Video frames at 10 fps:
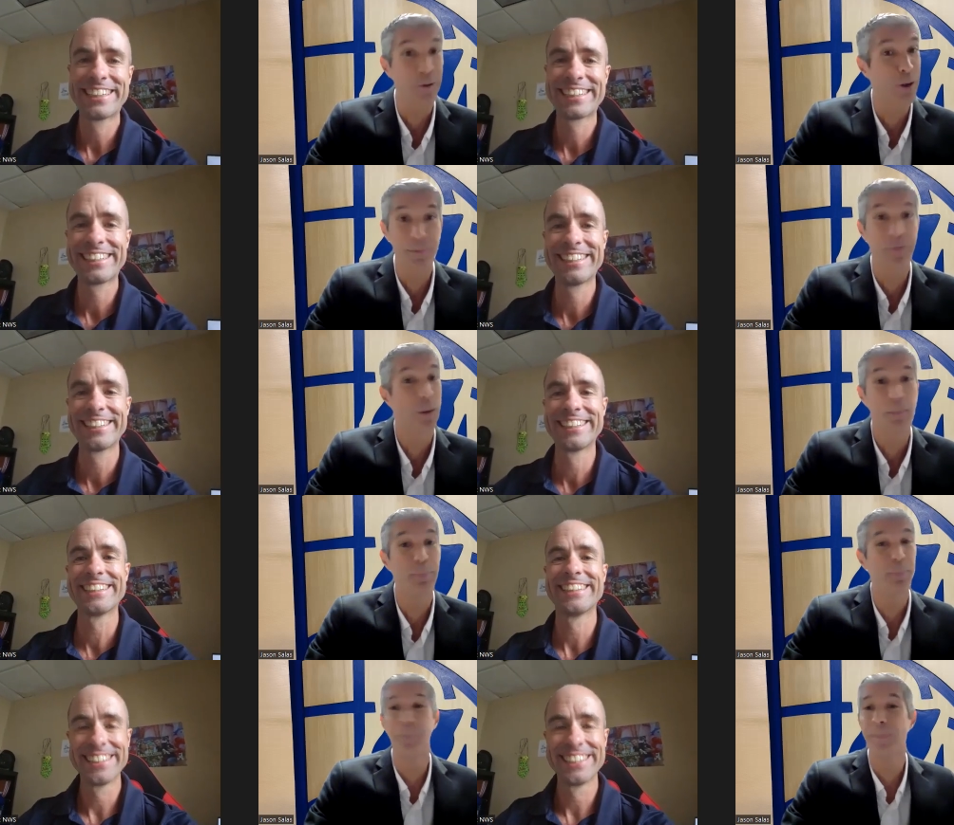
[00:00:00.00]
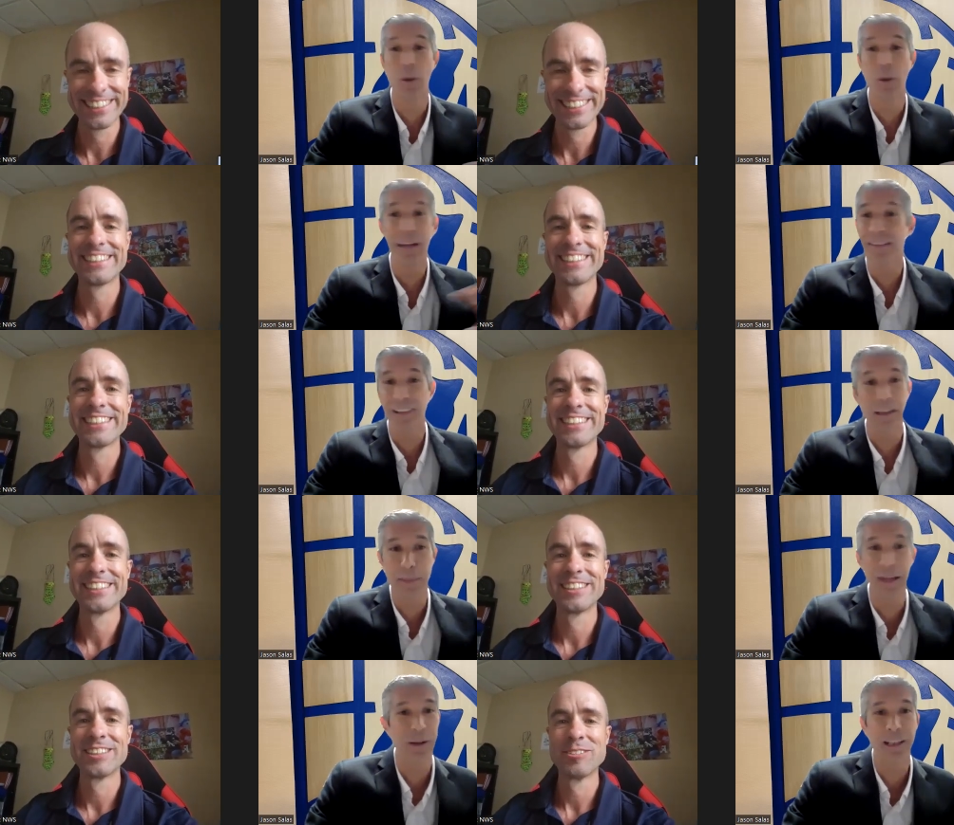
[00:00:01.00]
Speaker 1: for for you know basically
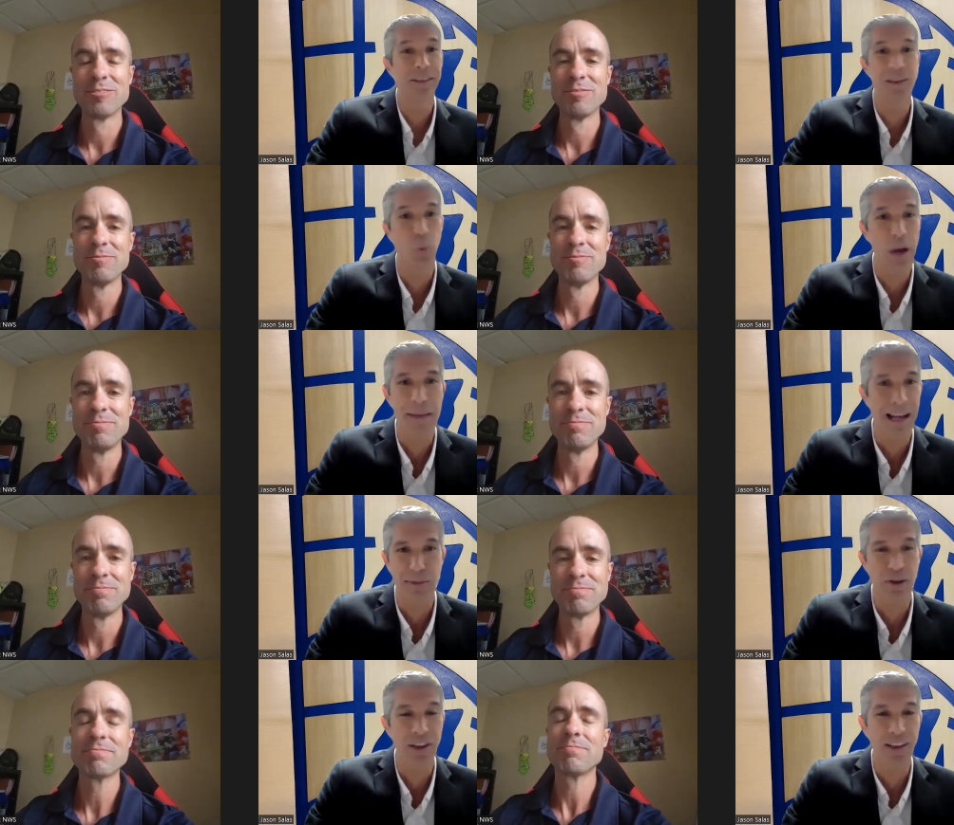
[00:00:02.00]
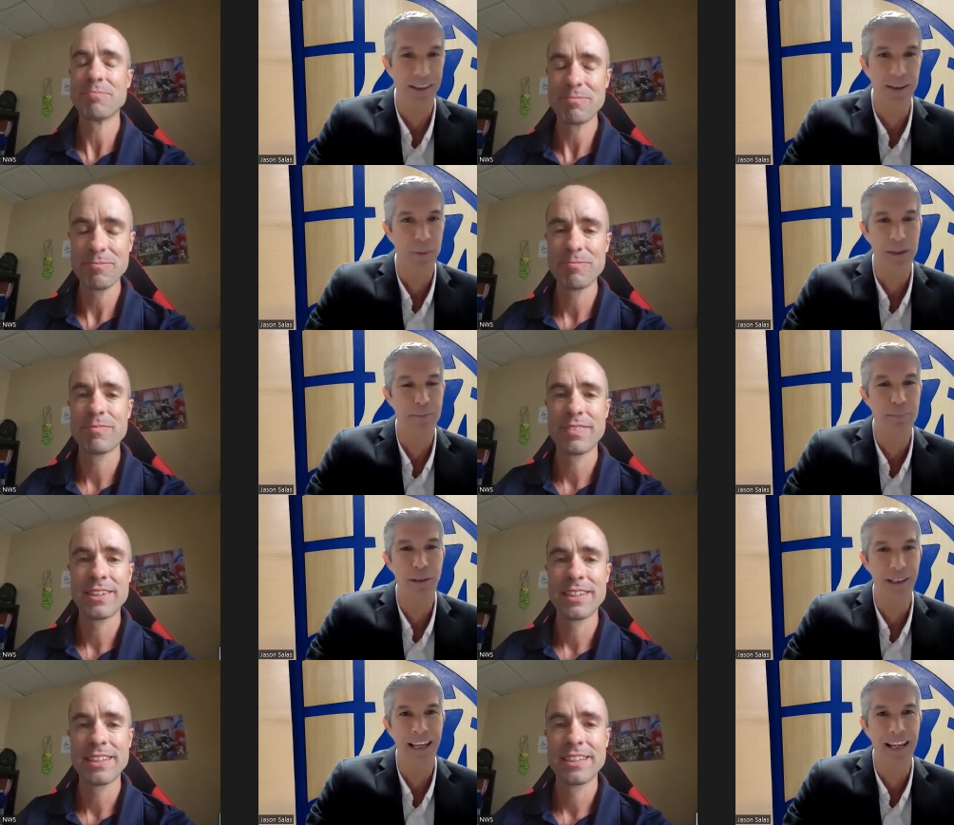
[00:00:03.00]
peering into the wayback machine and you know and
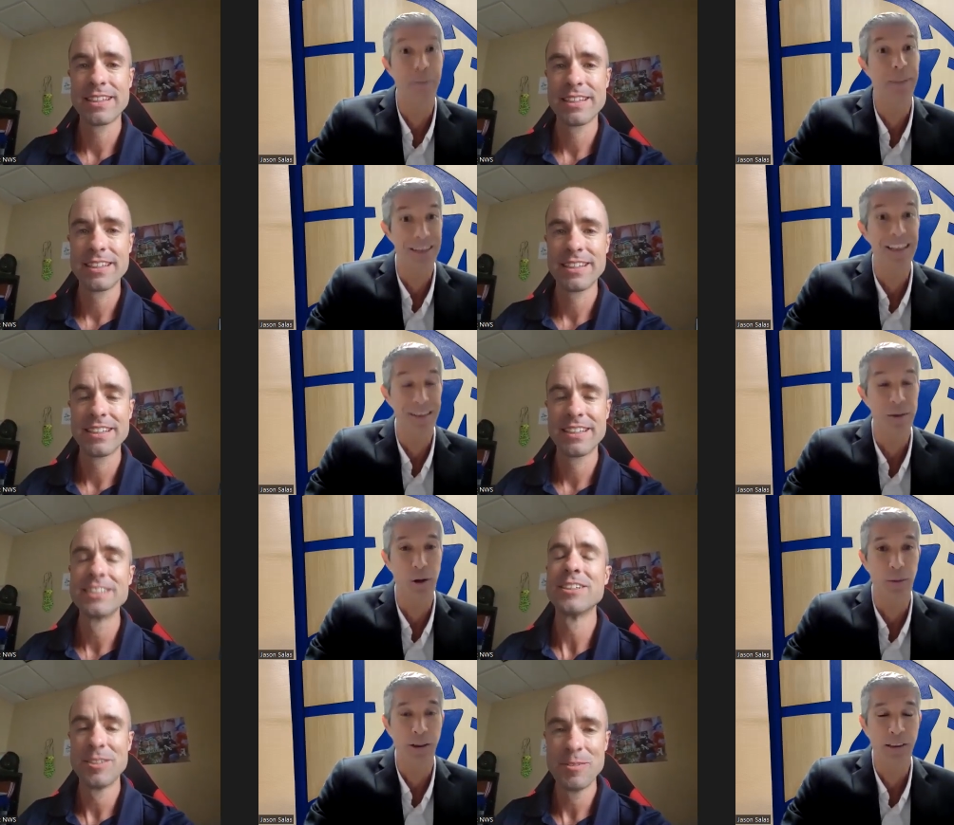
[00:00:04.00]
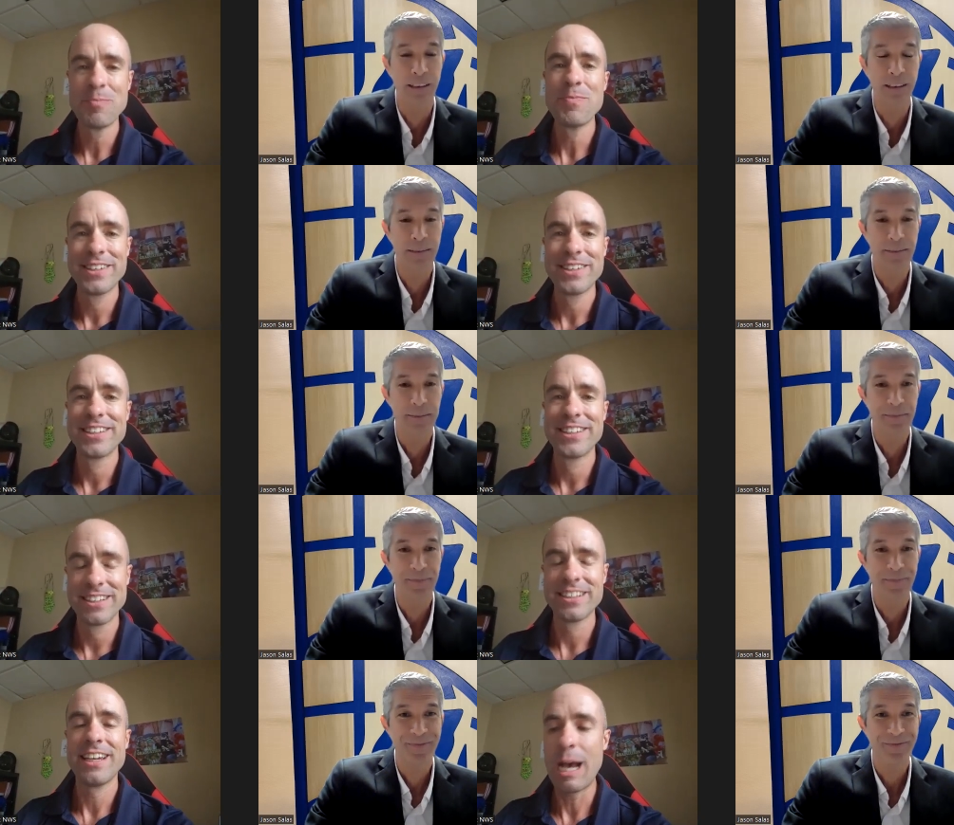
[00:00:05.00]
pulling that out because that's incredible.
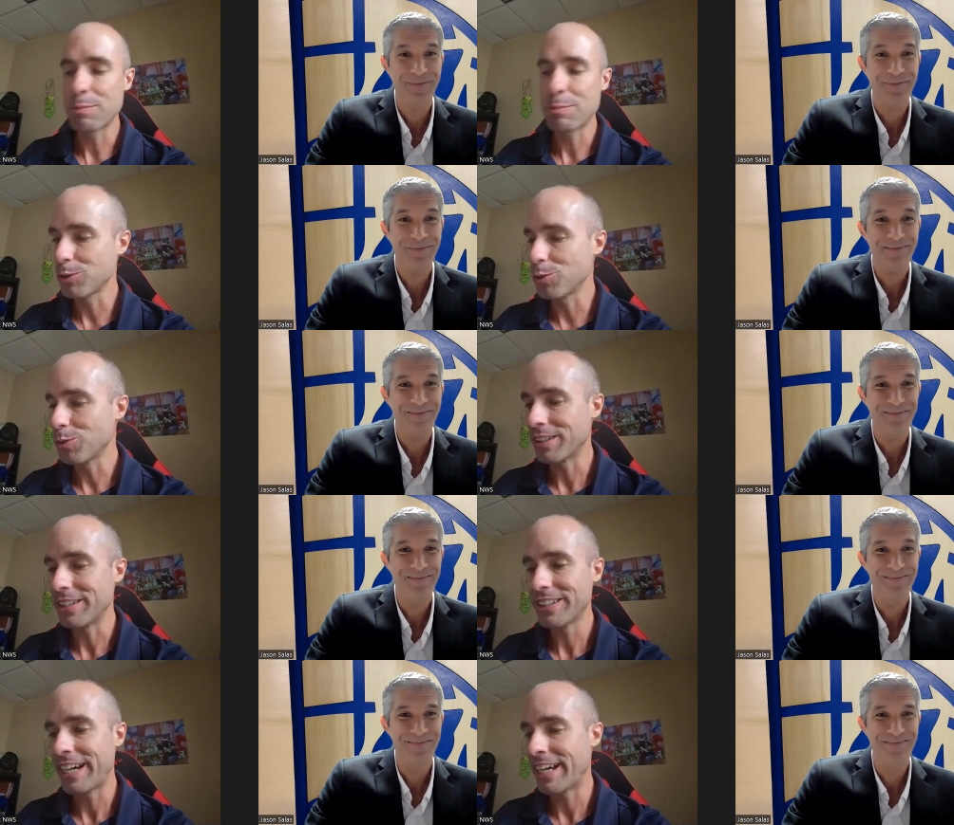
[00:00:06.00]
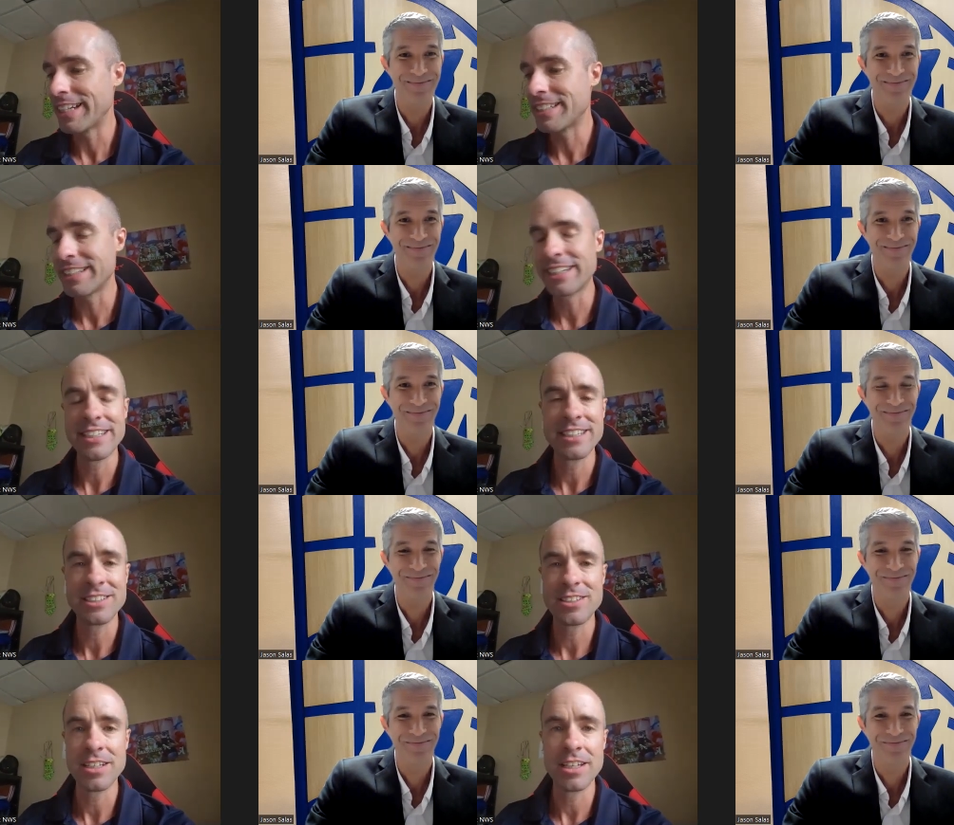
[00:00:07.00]
Speaker 2: Absolutely, and uh,
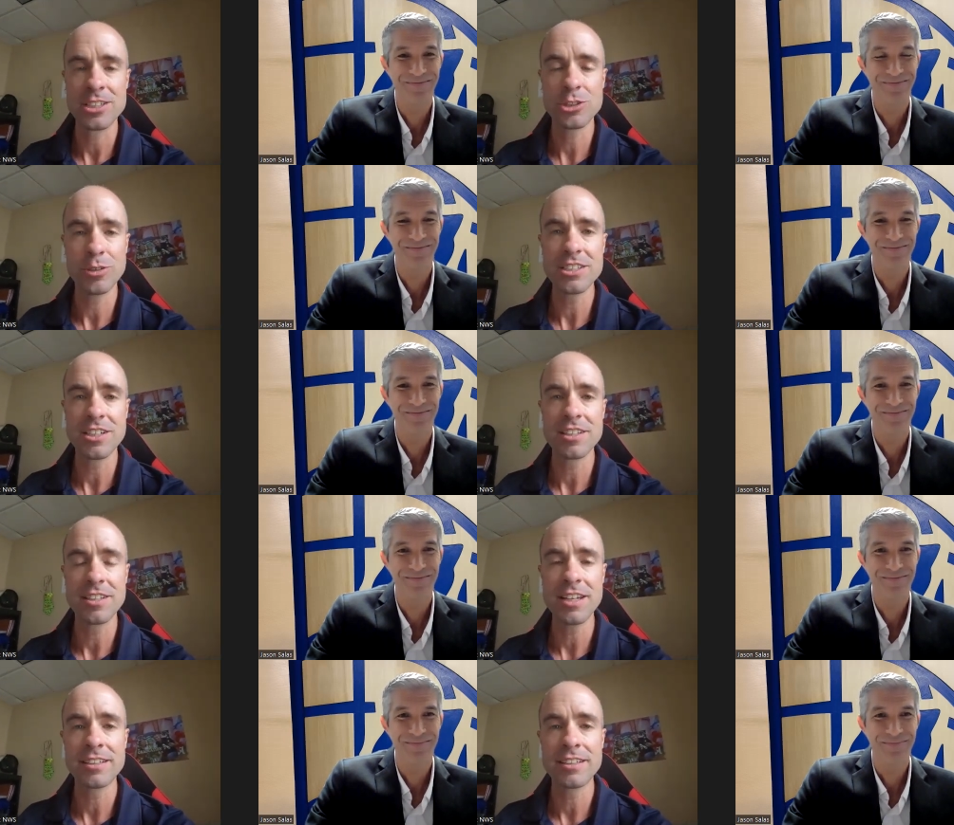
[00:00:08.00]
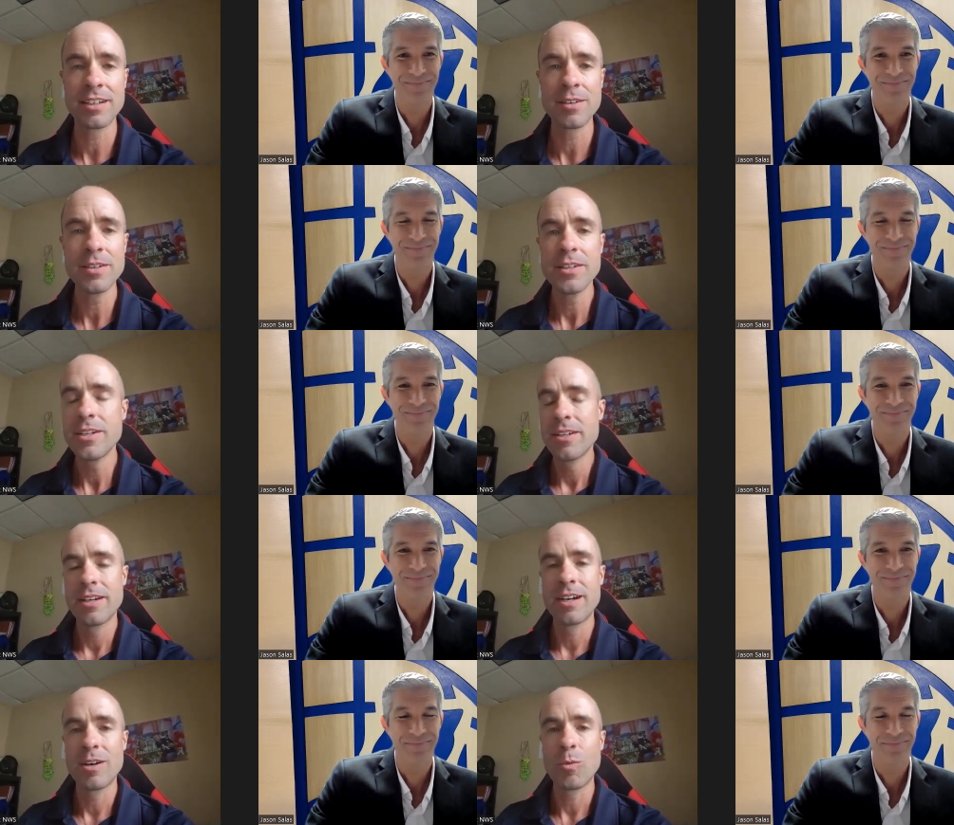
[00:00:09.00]
it's it's crazy to think uh,
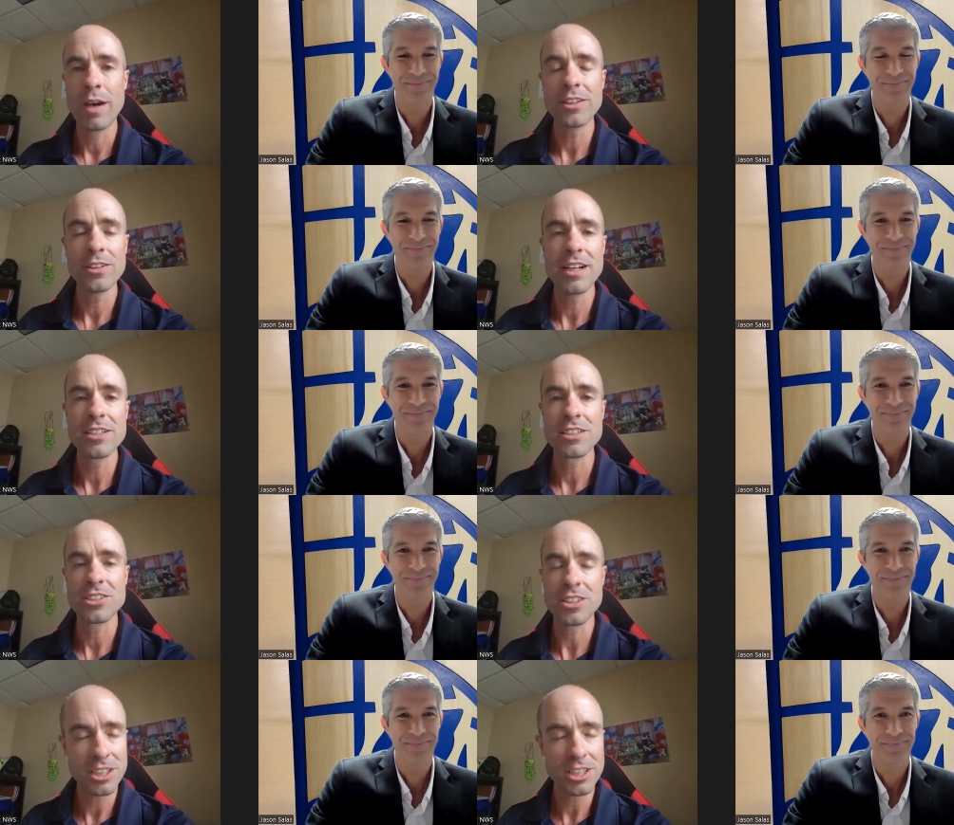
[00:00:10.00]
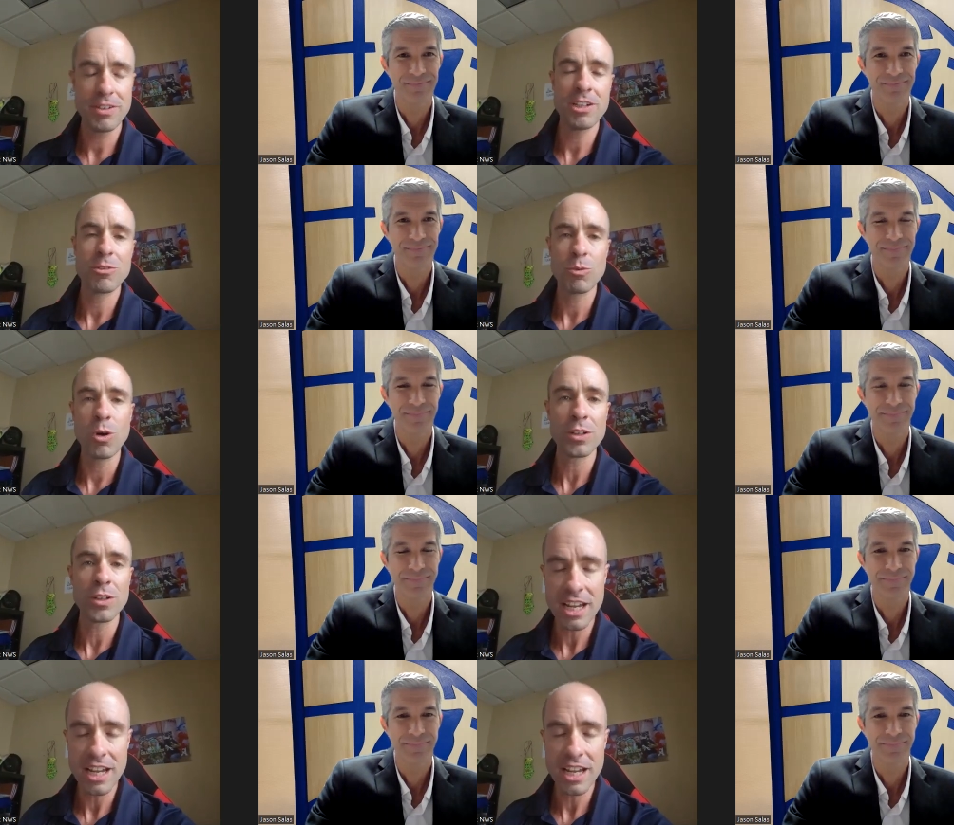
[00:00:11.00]
uh, weather has a significant role in